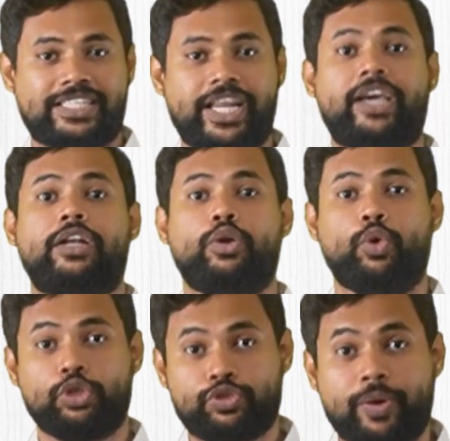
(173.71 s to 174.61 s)
taken
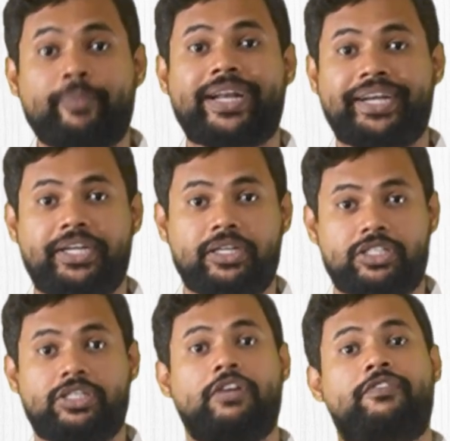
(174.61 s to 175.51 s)
loans from
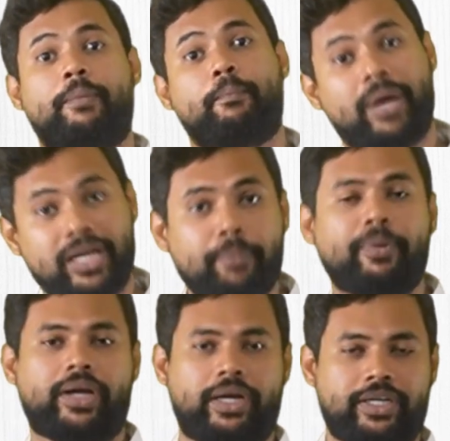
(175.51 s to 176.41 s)
creditors from multiple
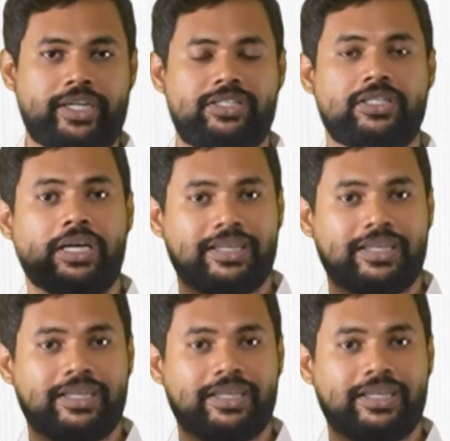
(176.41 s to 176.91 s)
countries,